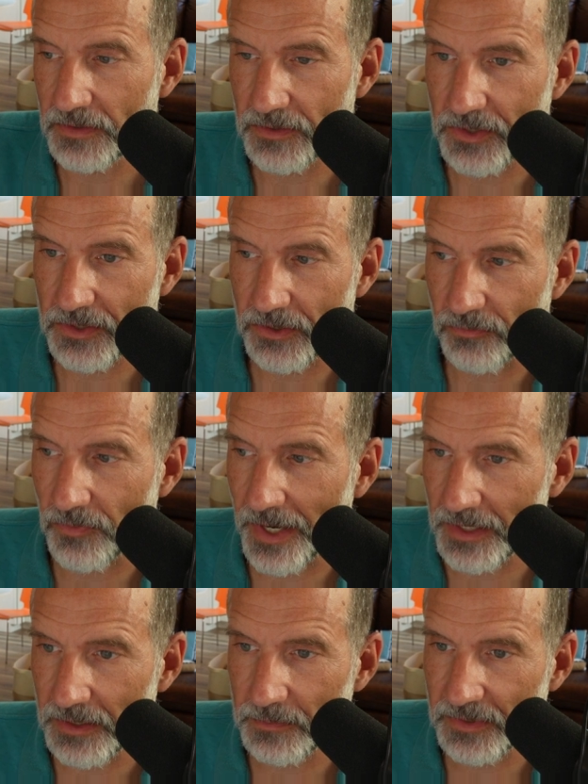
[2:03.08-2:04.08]
is just a
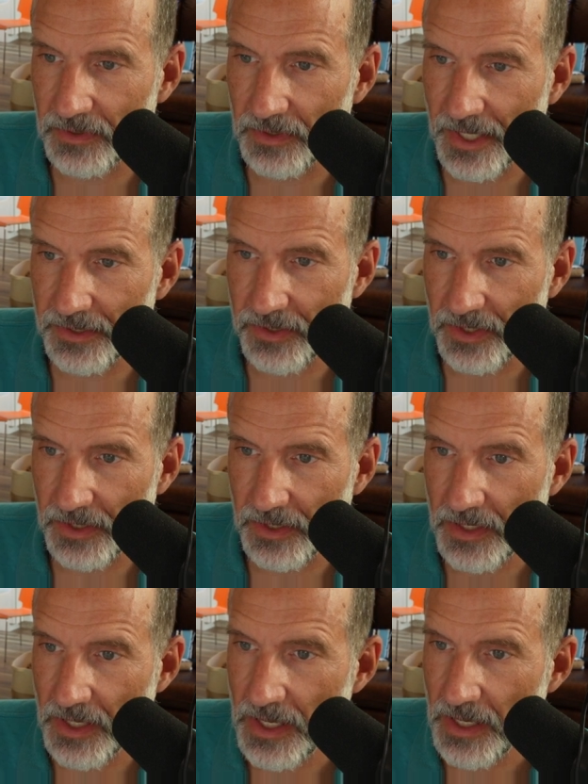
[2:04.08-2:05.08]
random selection